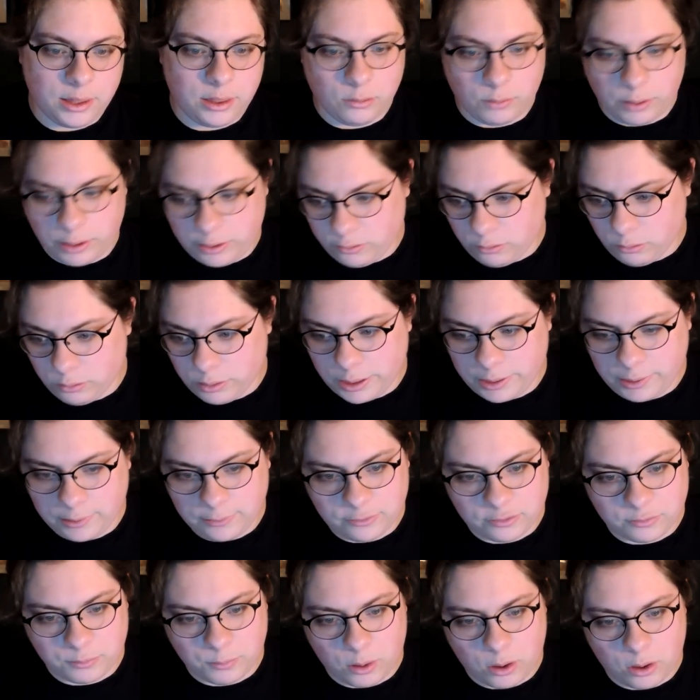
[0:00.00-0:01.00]
Though I do like
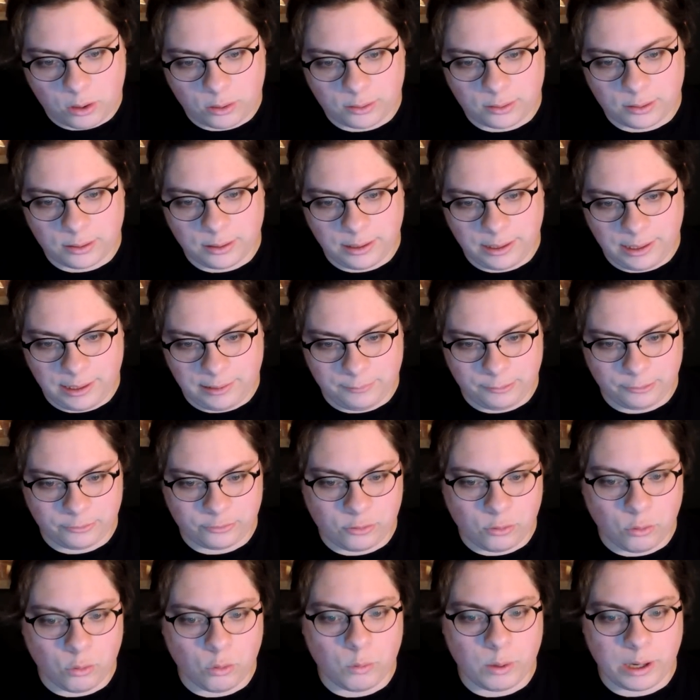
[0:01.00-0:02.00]
it smaller, it
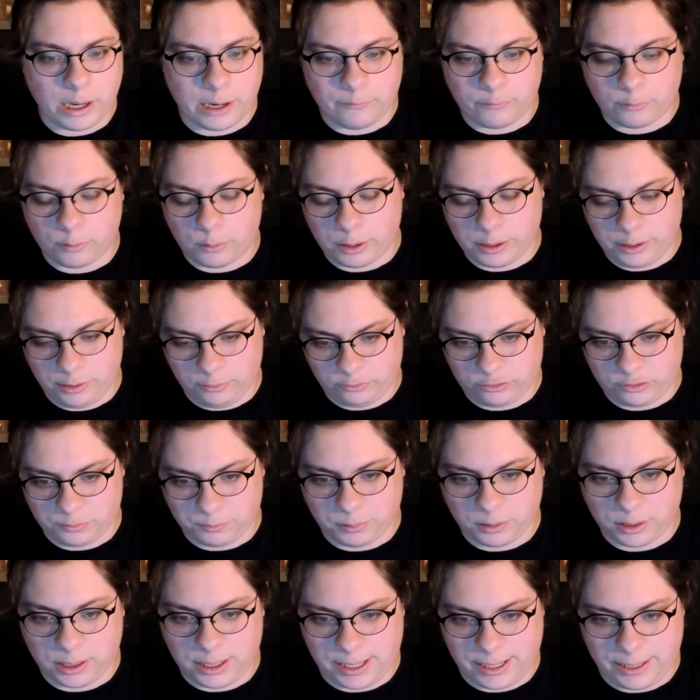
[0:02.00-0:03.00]
was cool when everyone used to
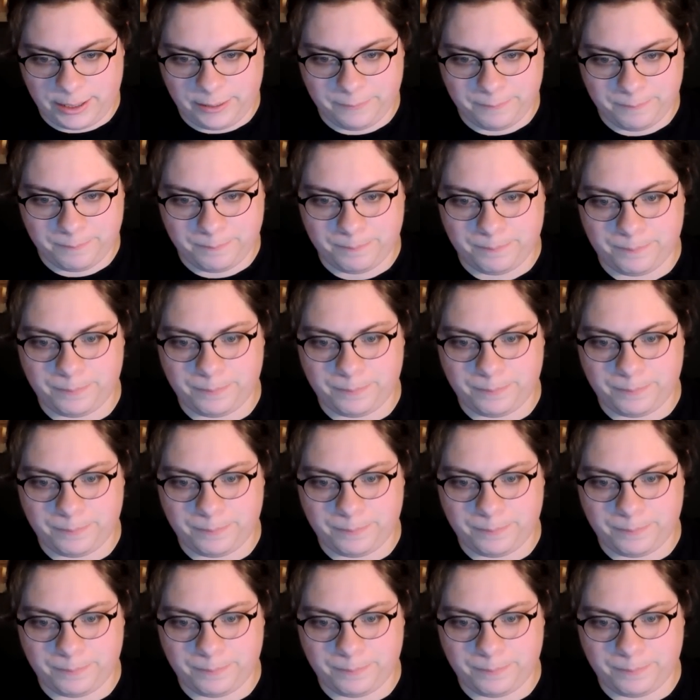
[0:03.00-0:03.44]
play.